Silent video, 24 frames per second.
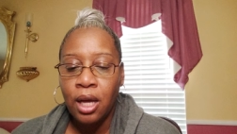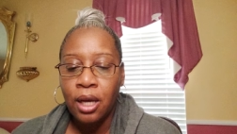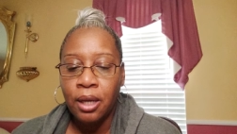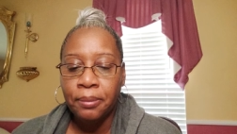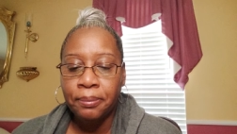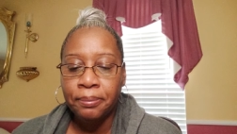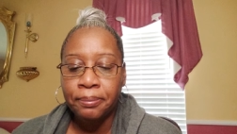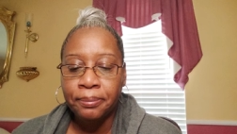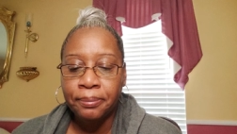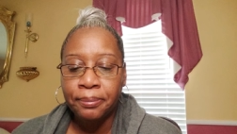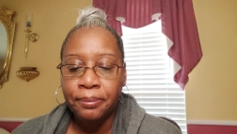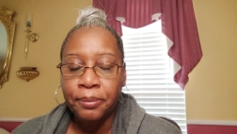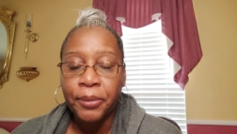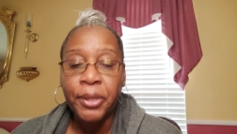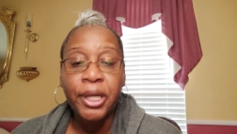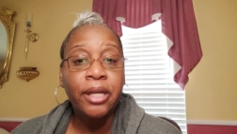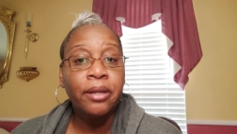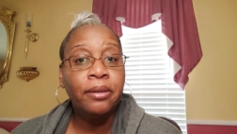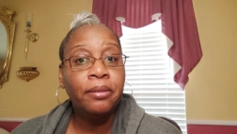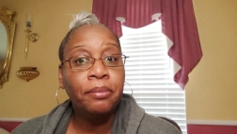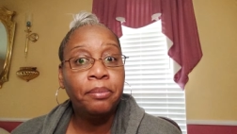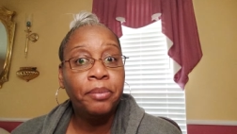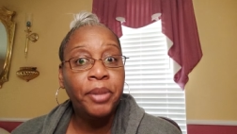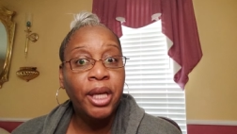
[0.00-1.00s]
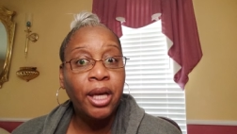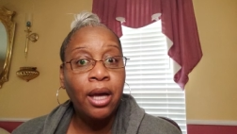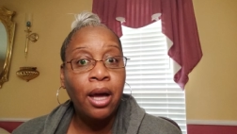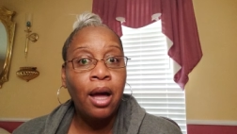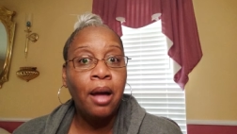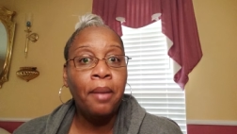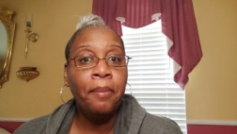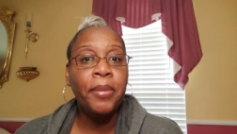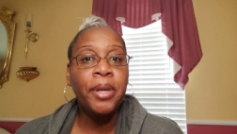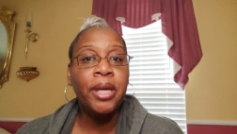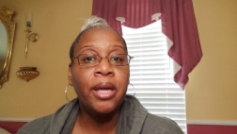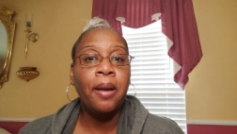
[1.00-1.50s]
Um, but
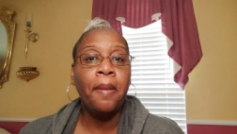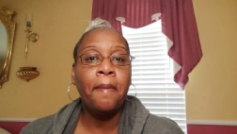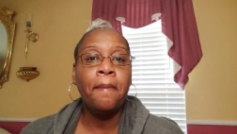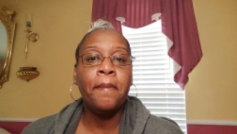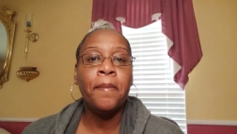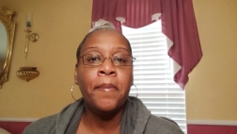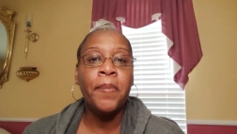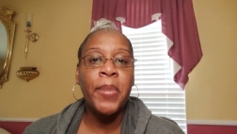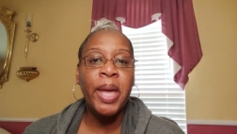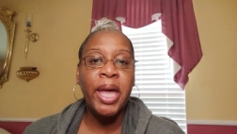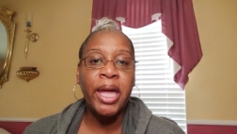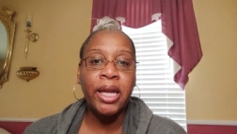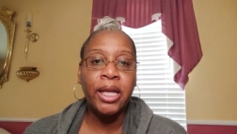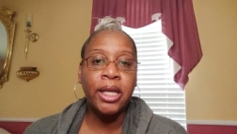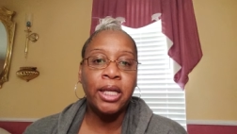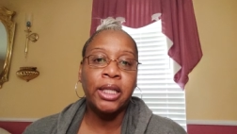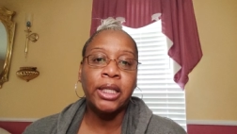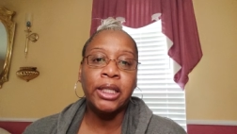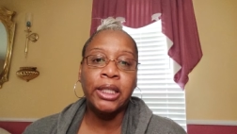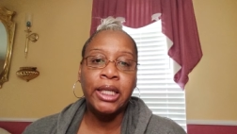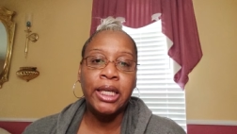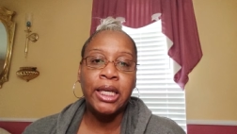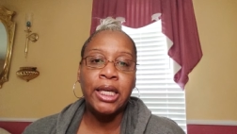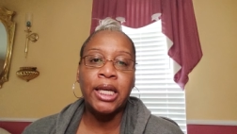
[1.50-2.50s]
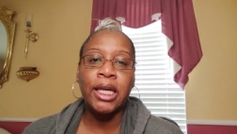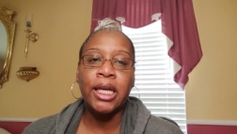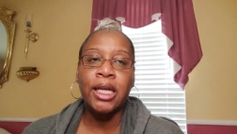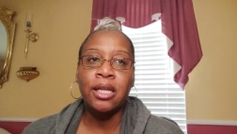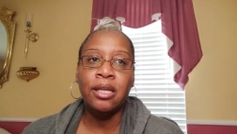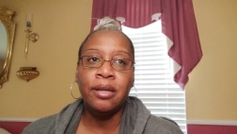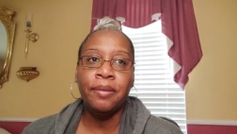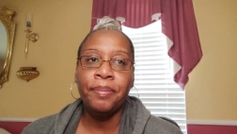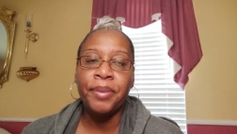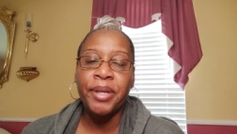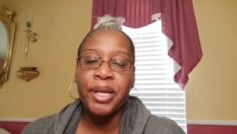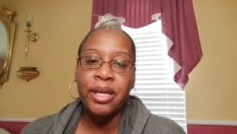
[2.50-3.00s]
becoming medically
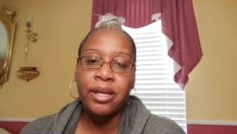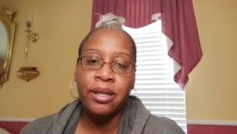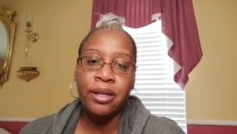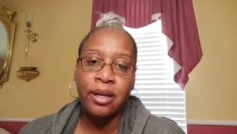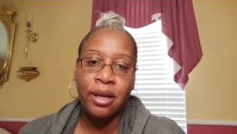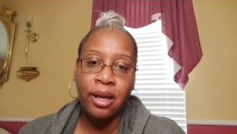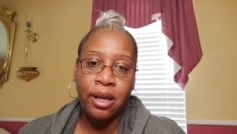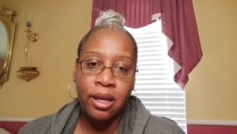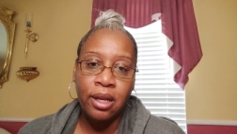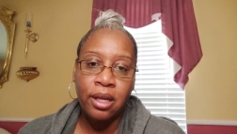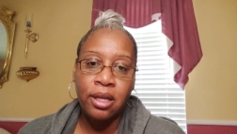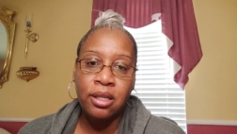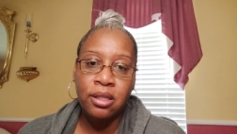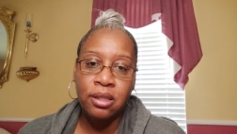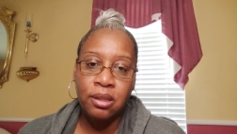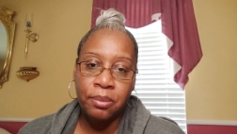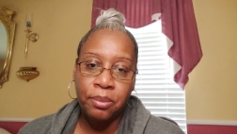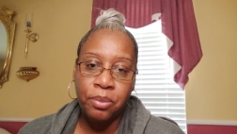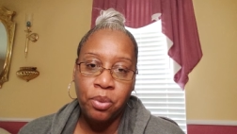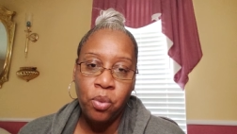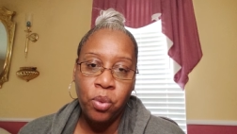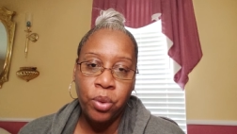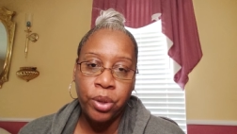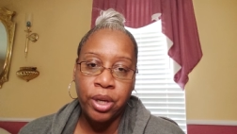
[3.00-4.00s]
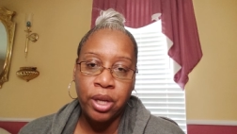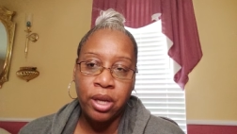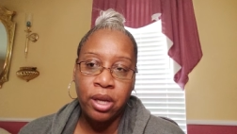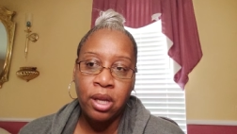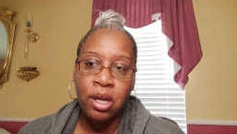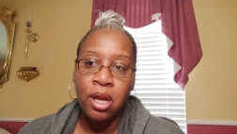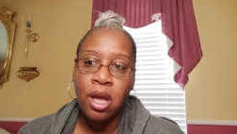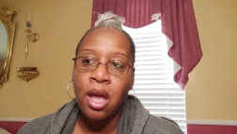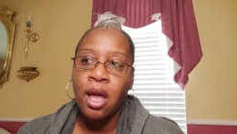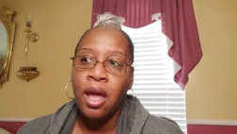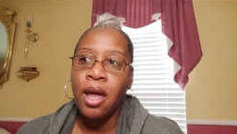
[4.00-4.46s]
independent is important,